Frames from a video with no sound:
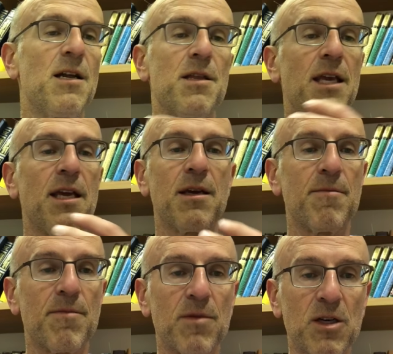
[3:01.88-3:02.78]
The
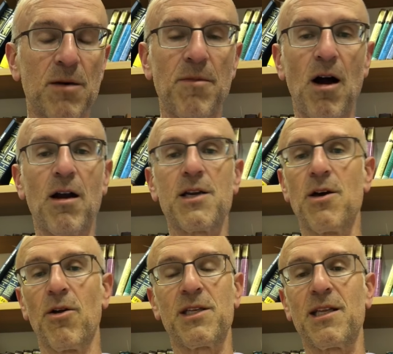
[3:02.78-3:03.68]
Gemara
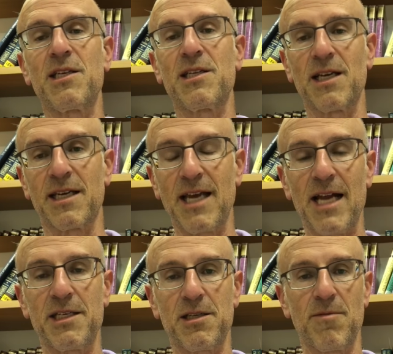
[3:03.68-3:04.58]
notes this is
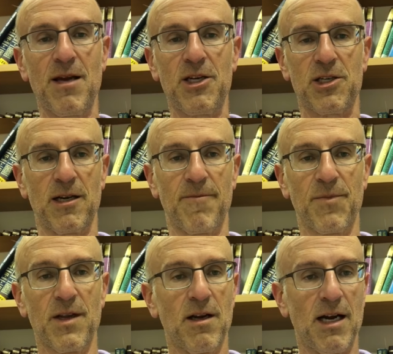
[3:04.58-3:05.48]
against the Mishnah.
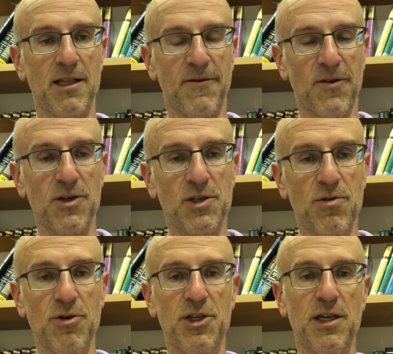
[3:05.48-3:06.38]
Right? The first
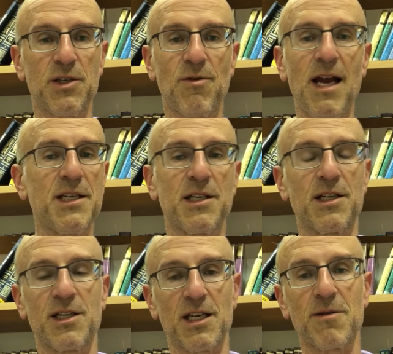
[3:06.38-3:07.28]
kushia
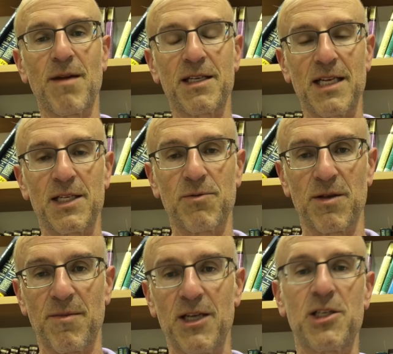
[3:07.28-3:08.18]
raises, it doesn't make sense with
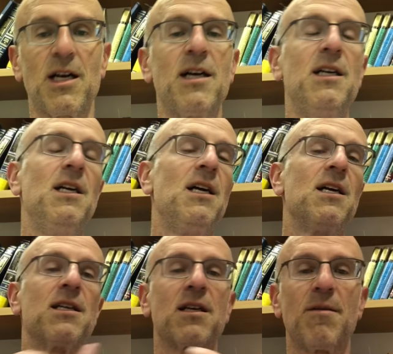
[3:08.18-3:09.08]
the Mishnah.
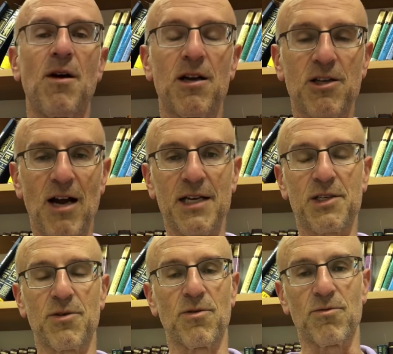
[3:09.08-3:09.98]
The Gemara tries
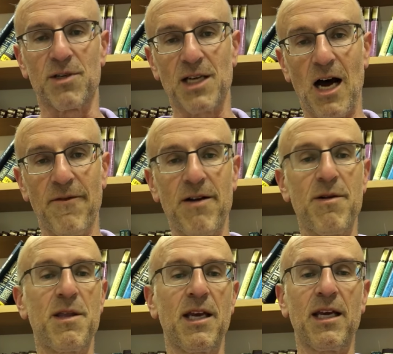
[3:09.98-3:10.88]
to resolve
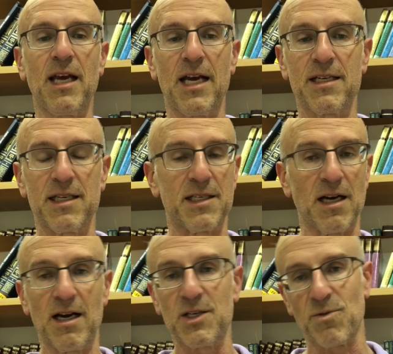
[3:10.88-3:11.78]
everything, and it
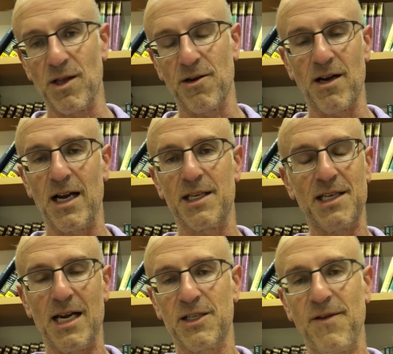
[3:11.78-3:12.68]
does. Whether or not it's
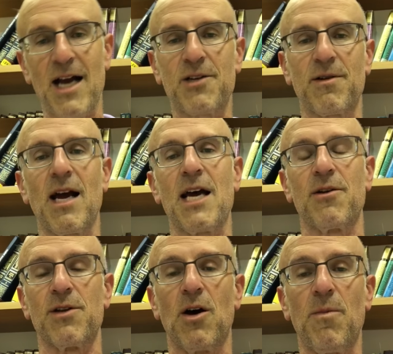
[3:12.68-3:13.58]
satisfactory, I
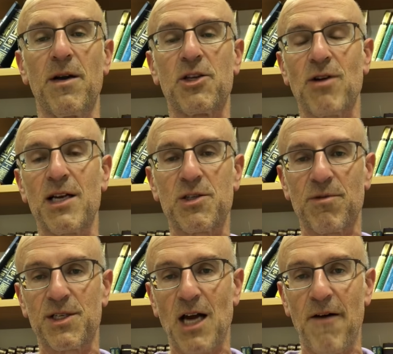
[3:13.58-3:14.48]
don't know, but it tries to
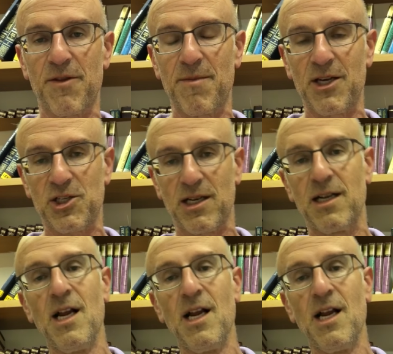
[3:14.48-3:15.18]
resolve the Mishnah,